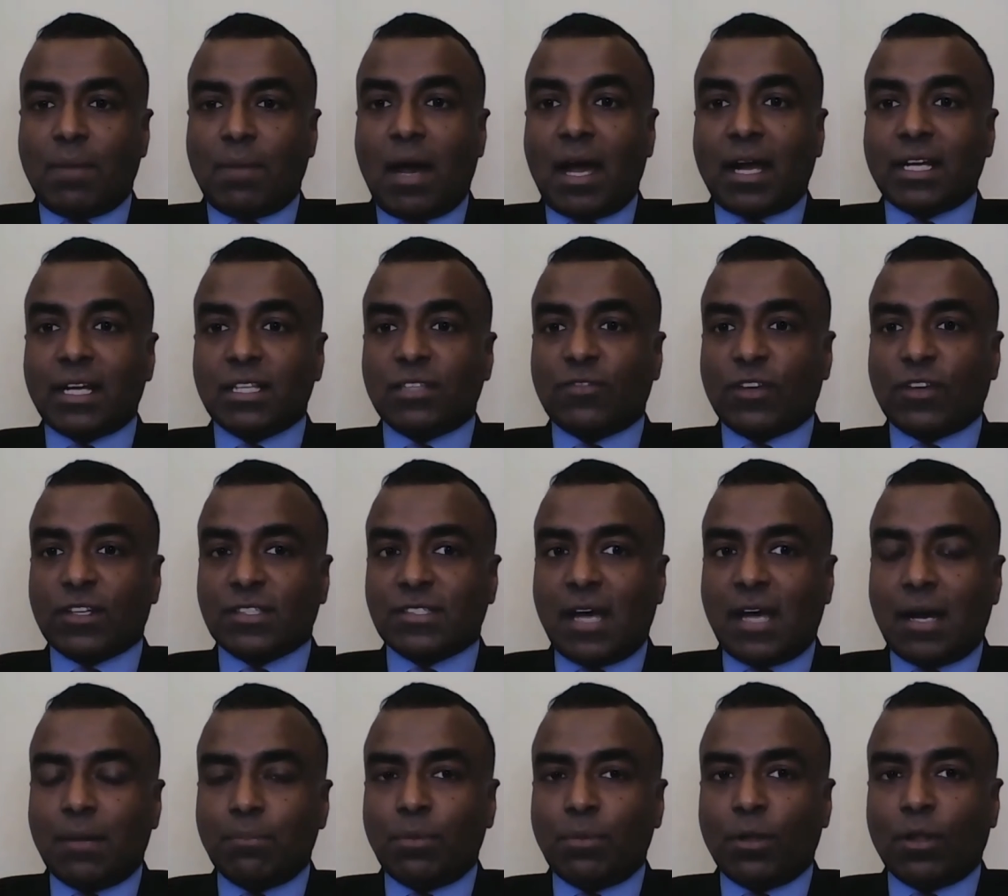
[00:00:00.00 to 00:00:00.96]
markets, for
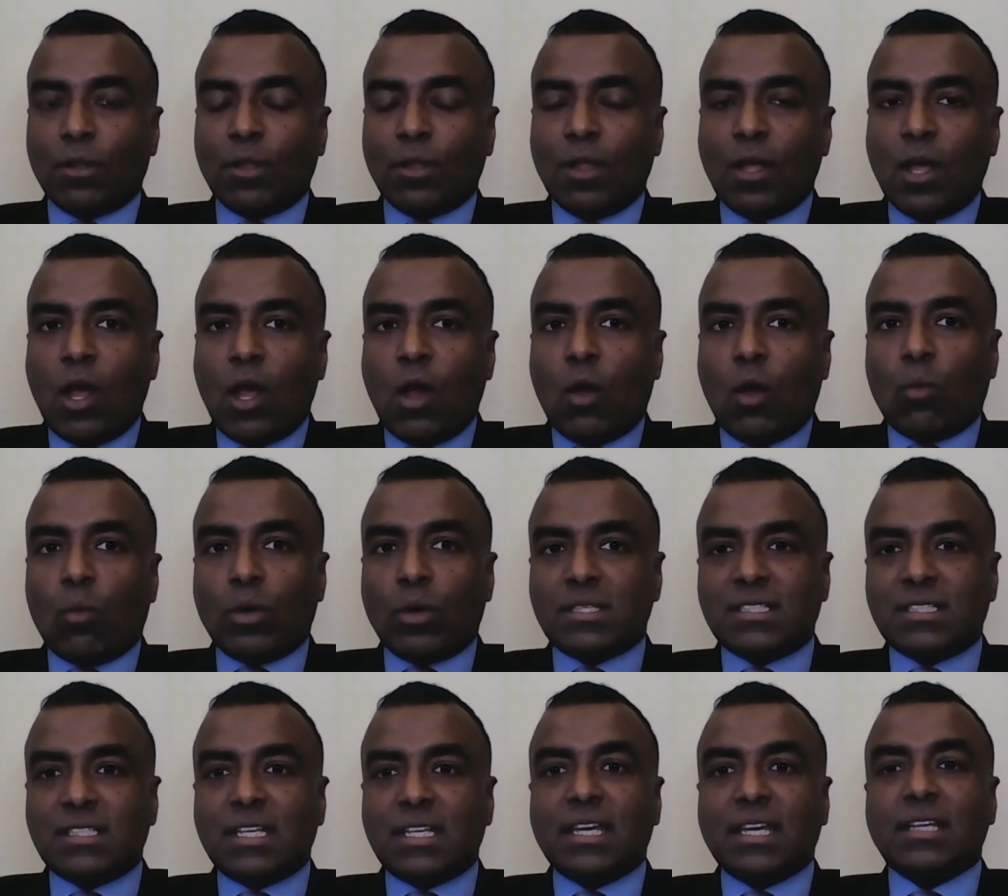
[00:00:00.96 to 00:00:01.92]
example, were
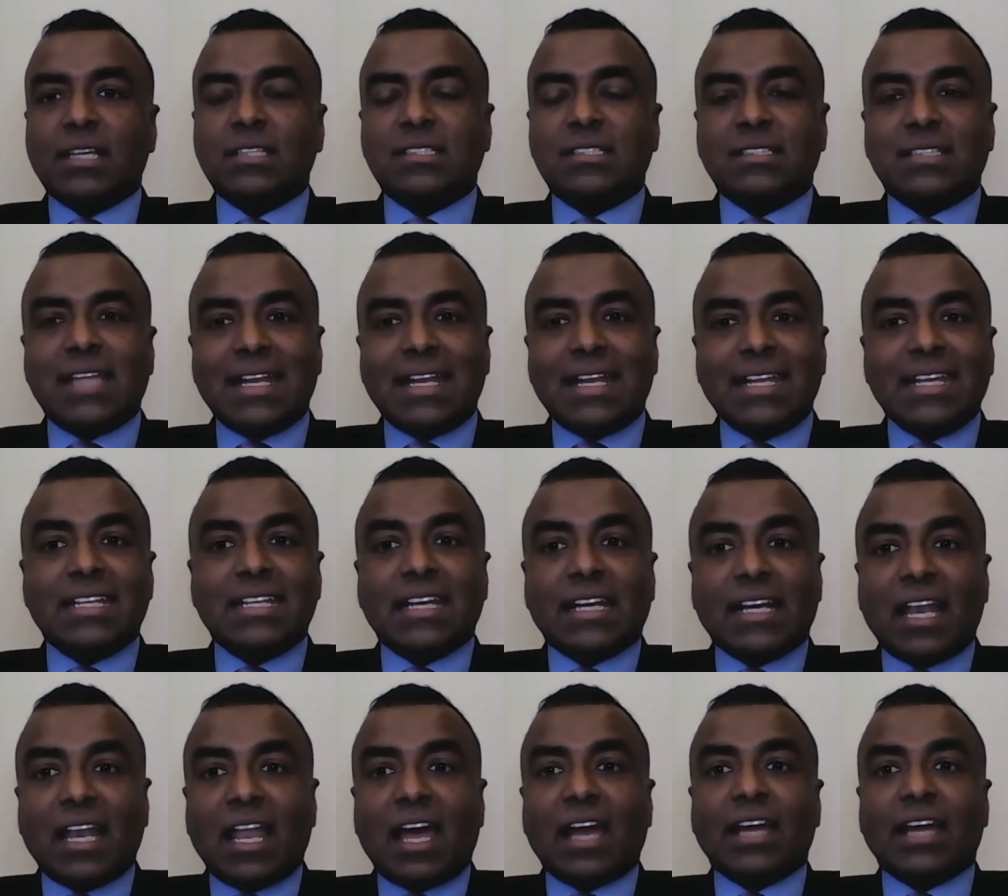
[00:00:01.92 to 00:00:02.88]
seeing steady
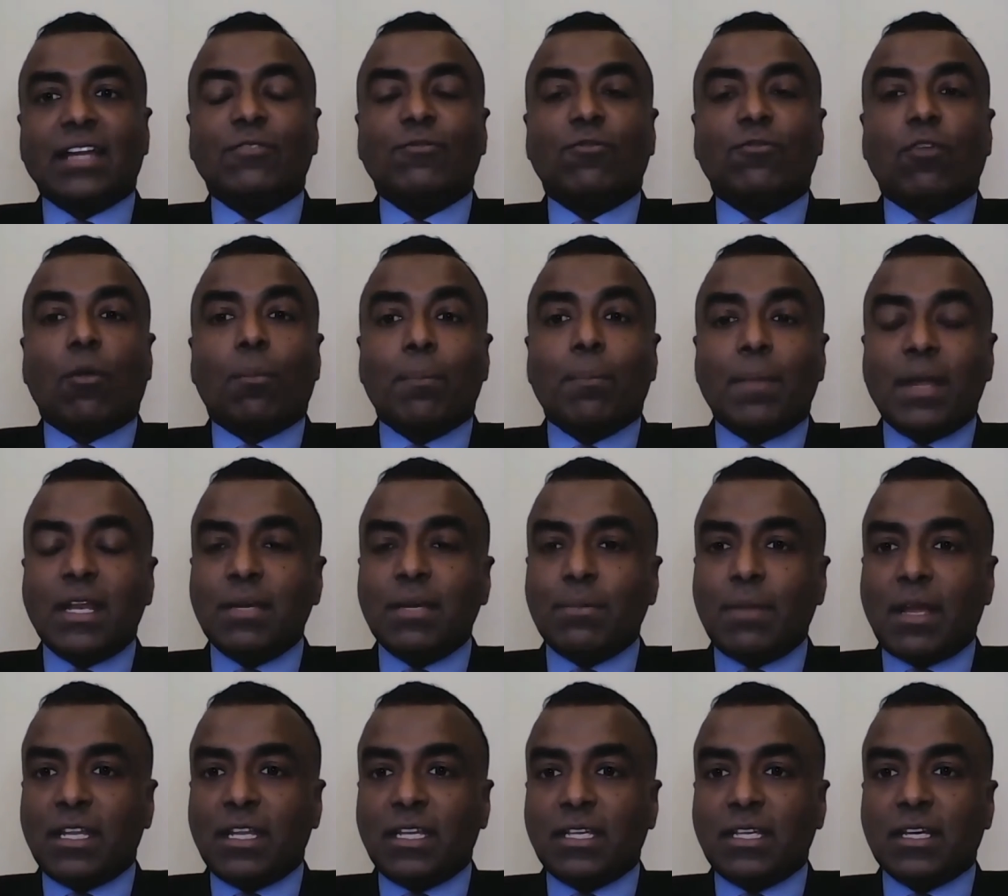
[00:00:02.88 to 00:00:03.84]
decline for many,
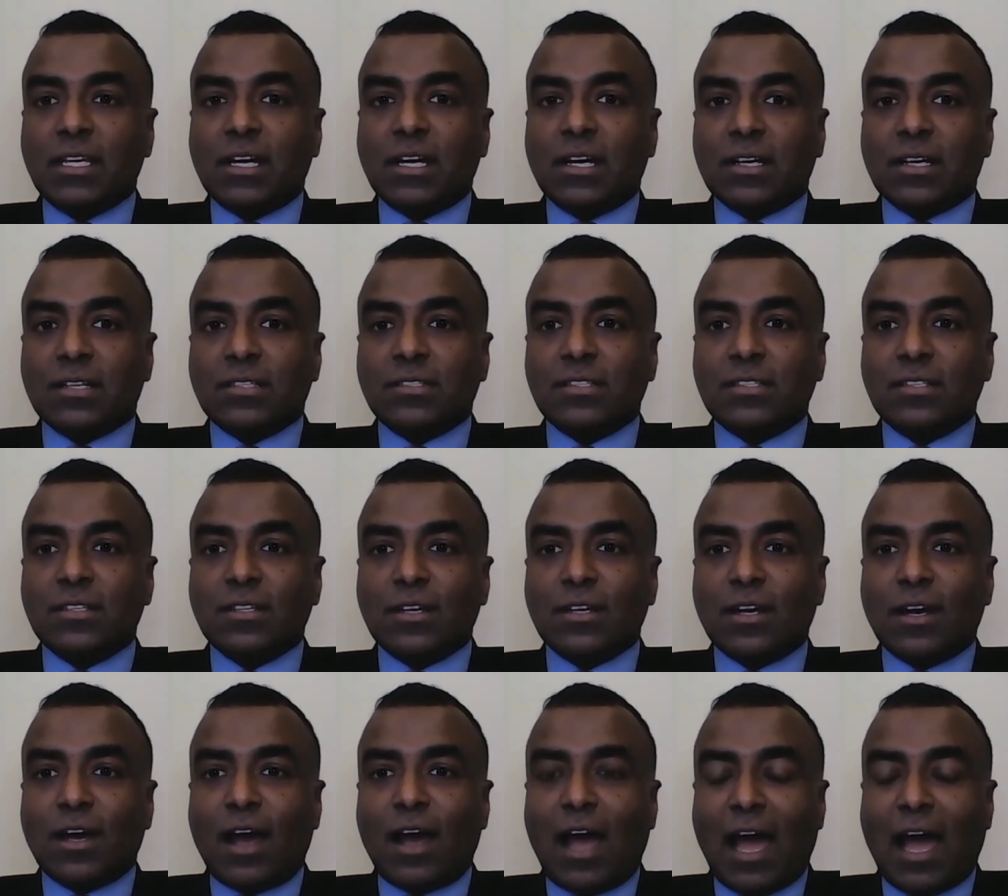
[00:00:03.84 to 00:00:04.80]
many years
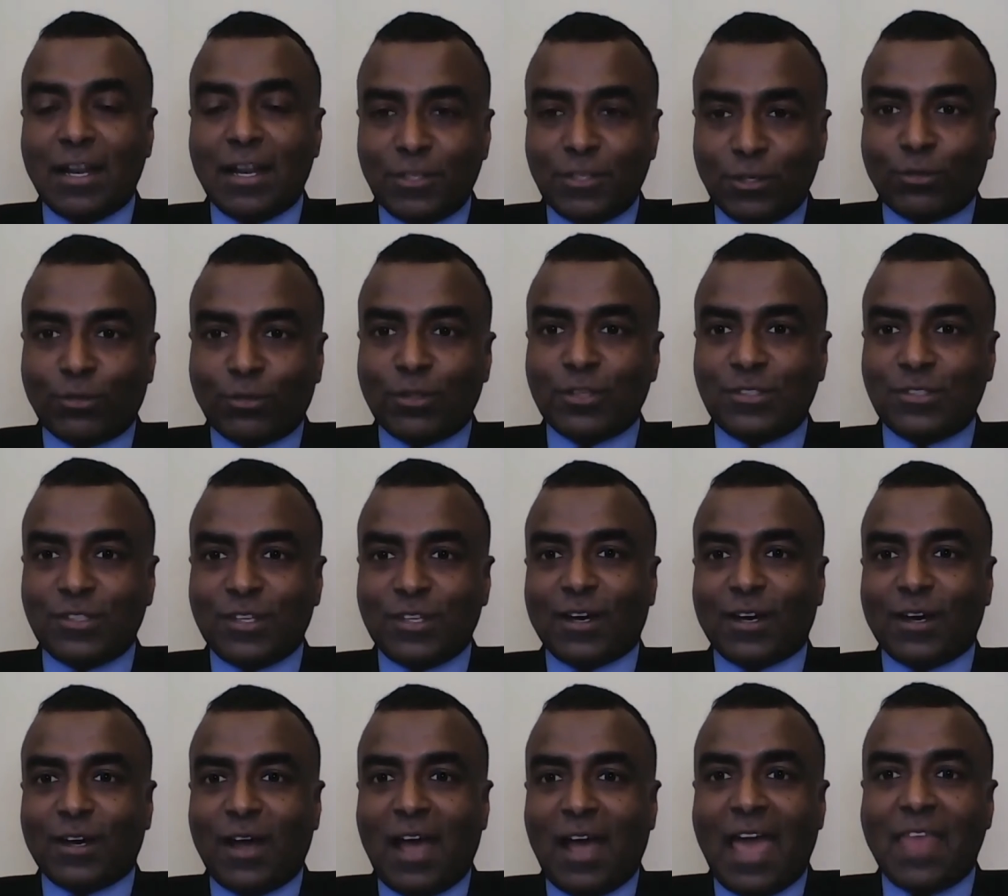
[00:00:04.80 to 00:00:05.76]
until this
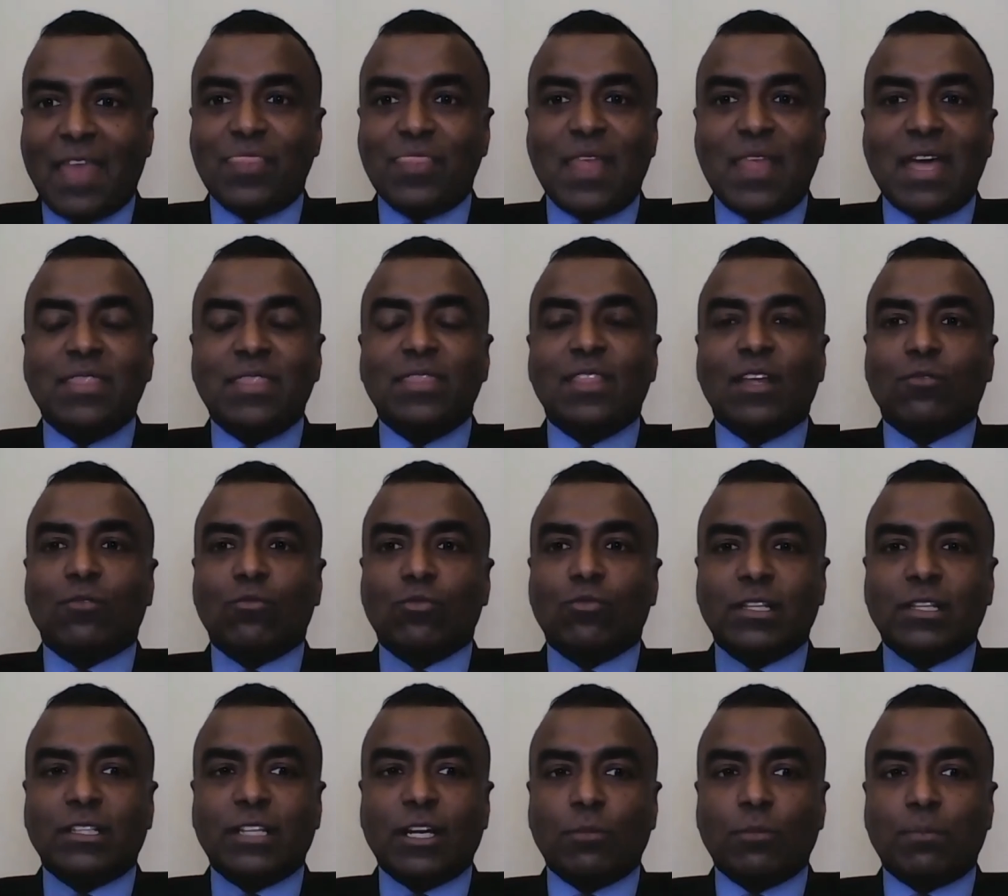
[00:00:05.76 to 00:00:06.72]
year. And then the
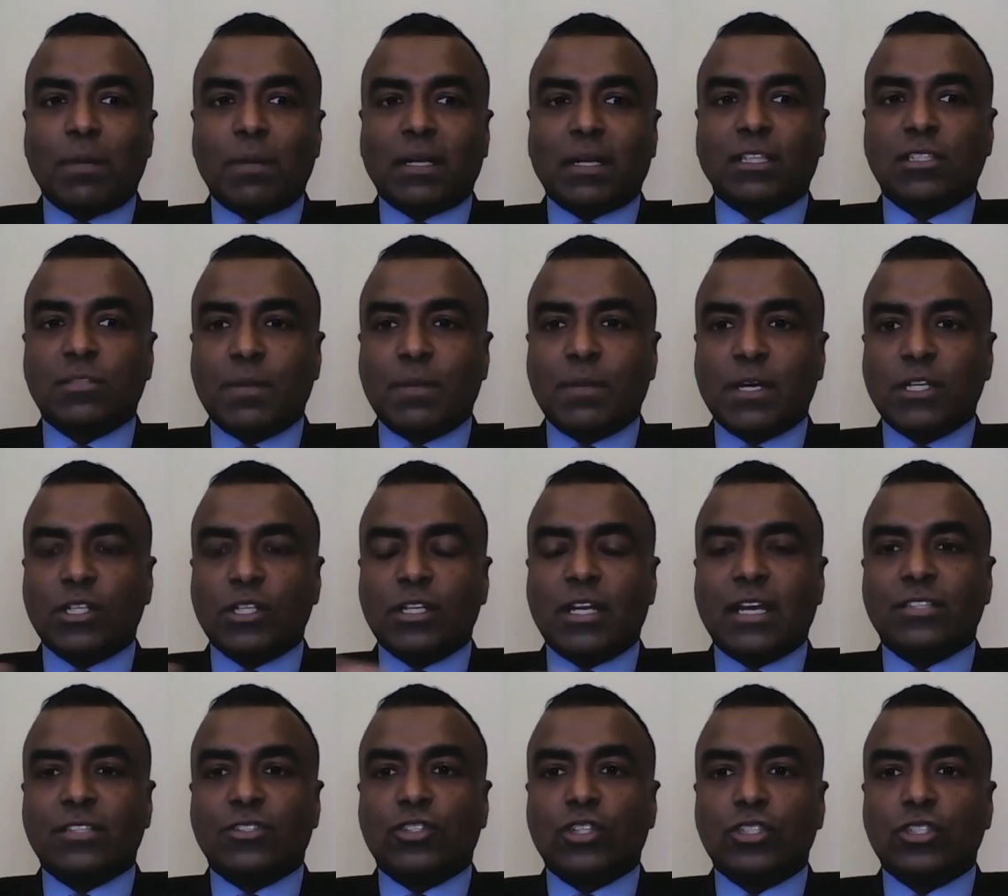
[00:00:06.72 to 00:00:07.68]
retail
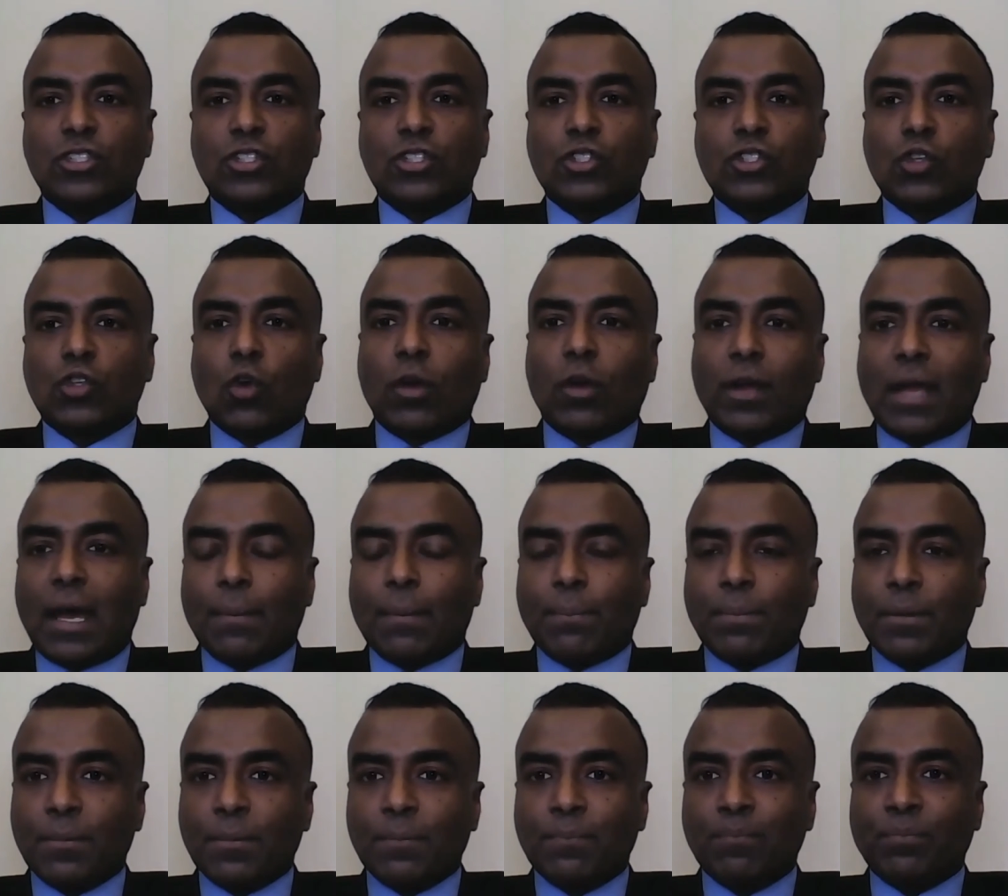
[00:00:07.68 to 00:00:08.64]
participation has just shown up.